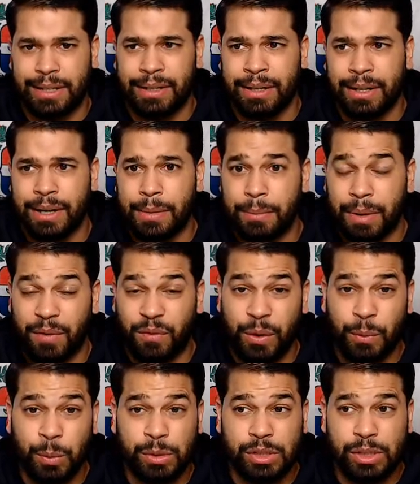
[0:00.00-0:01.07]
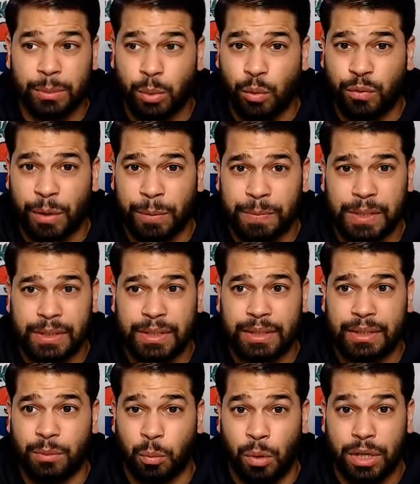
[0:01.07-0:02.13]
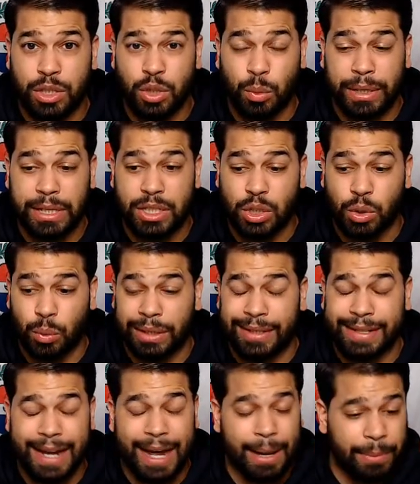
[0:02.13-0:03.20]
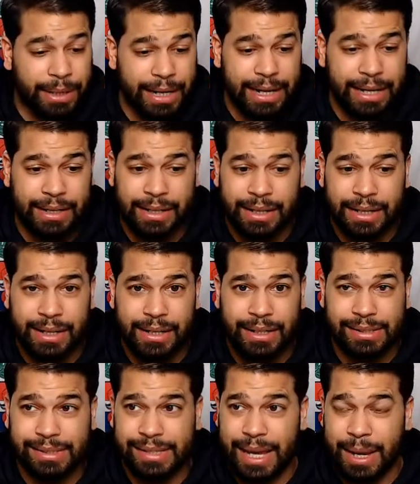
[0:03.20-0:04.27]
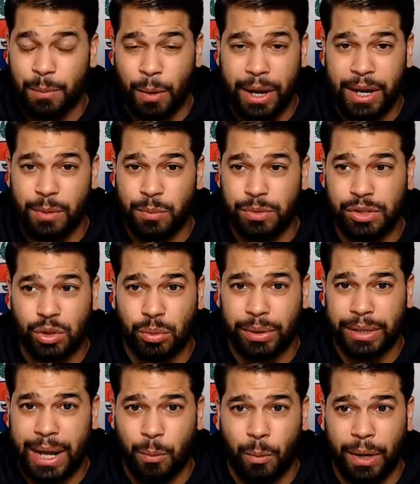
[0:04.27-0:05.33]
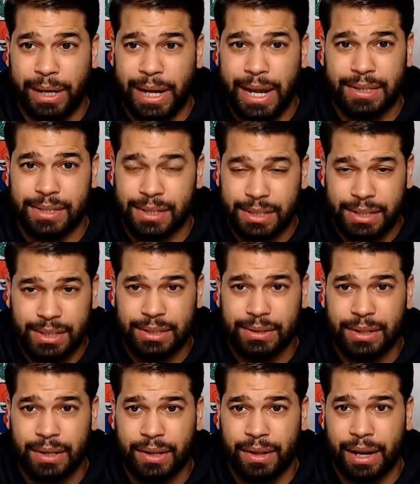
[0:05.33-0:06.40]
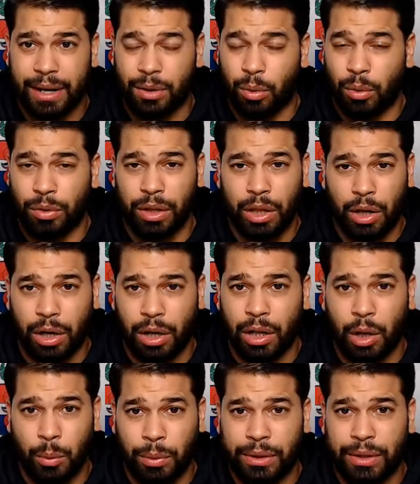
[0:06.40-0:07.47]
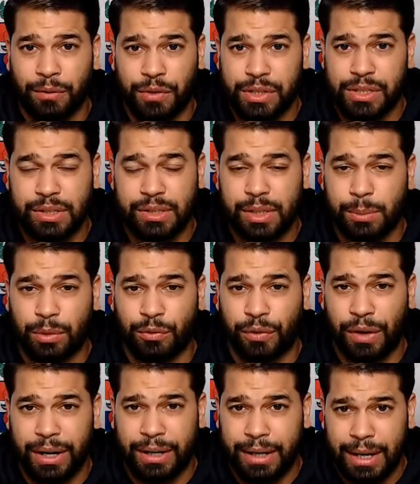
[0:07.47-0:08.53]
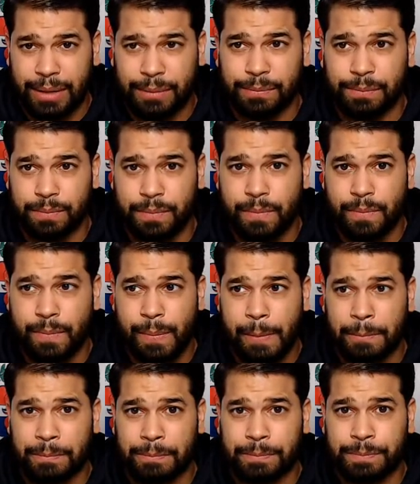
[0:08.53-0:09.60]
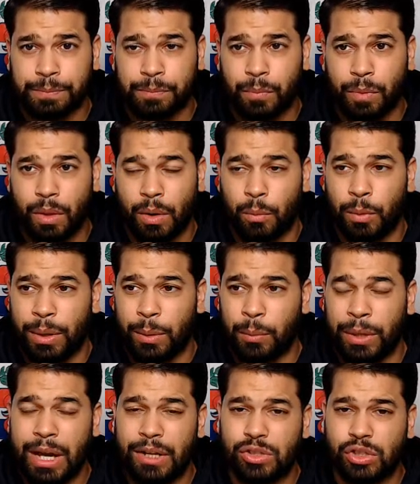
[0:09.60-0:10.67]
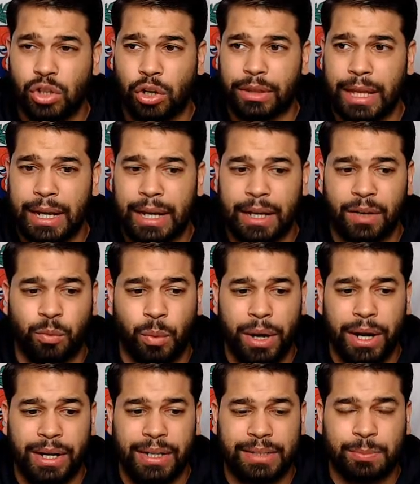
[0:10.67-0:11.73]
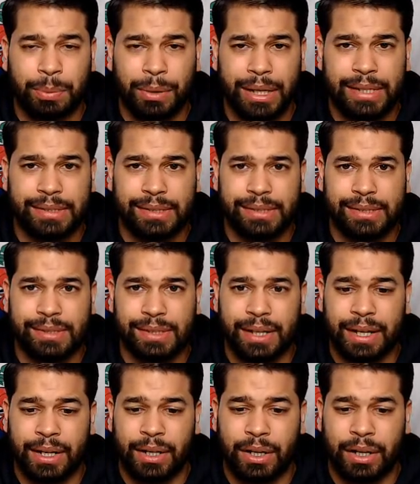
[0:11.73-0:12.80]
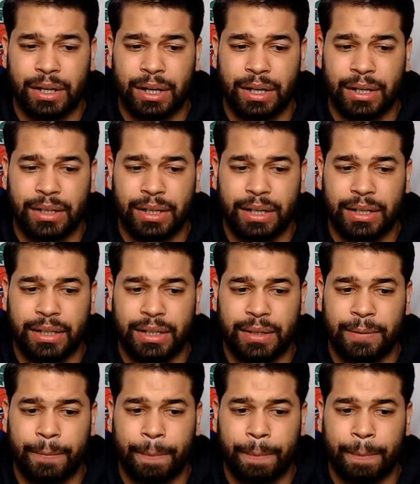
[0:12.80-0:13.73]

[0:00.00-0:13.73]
it, but if he was to move up to 122 and dominate the same way he was doing at 118 and all the lower divisions he was fighting at, we got to start thinking of where his place is in